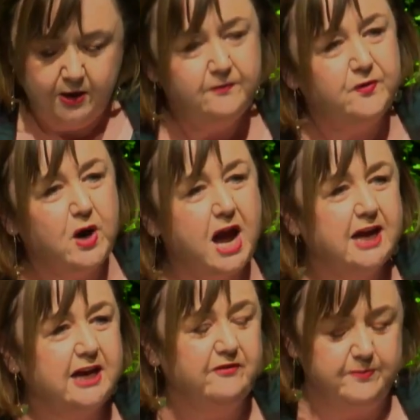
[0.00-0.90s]
For our
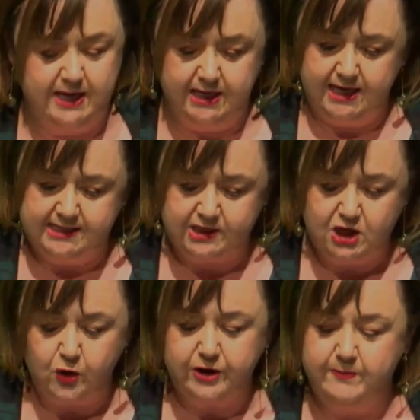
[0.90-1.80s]
government, it's
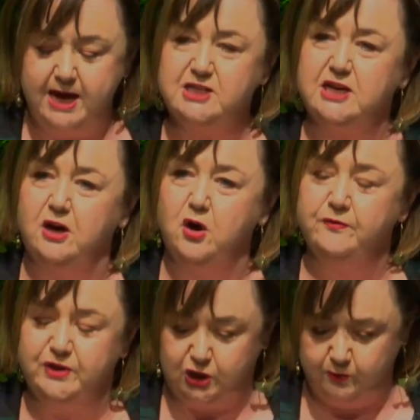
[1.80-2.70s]
not a matter
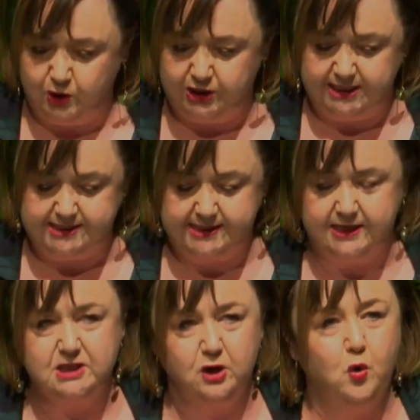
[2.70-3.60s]
of the community
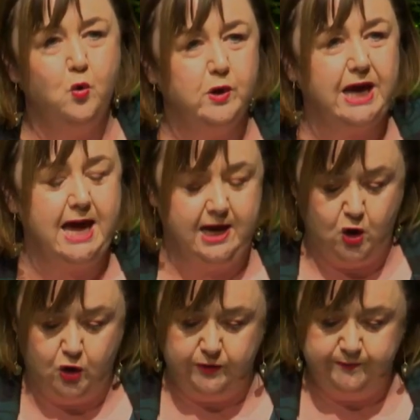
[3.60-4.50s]
sector or
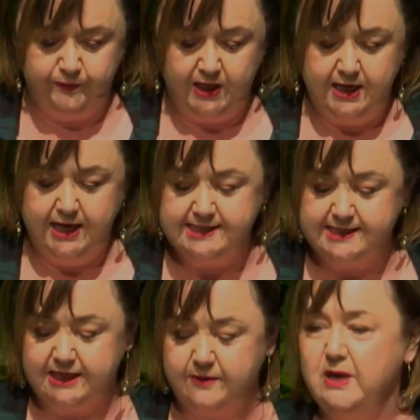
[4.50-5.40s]
KO. It is a
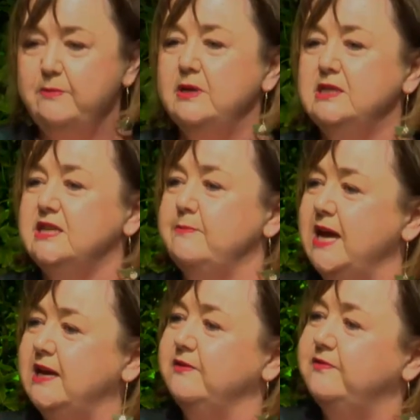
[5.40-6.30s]
commitment to
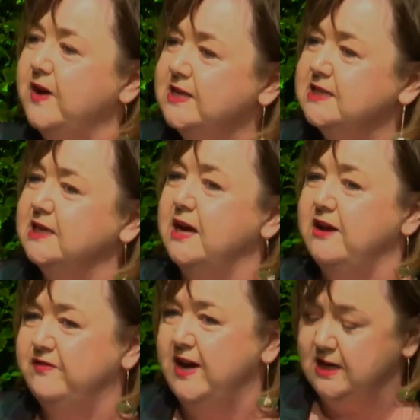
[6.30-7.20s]
making funding
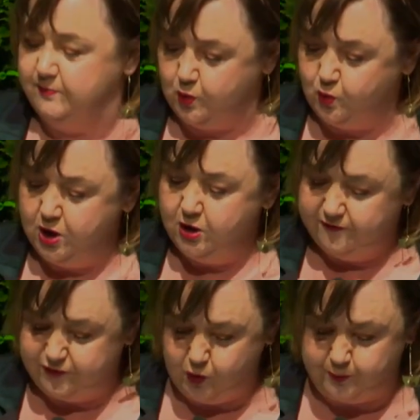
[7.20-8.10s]
available
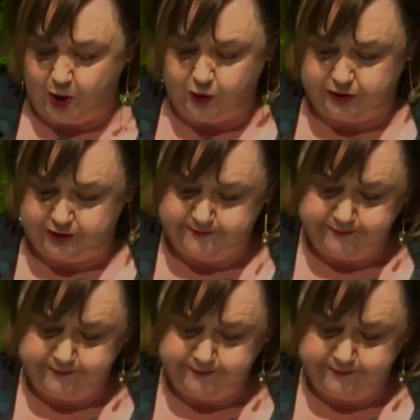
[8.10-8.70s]
for both.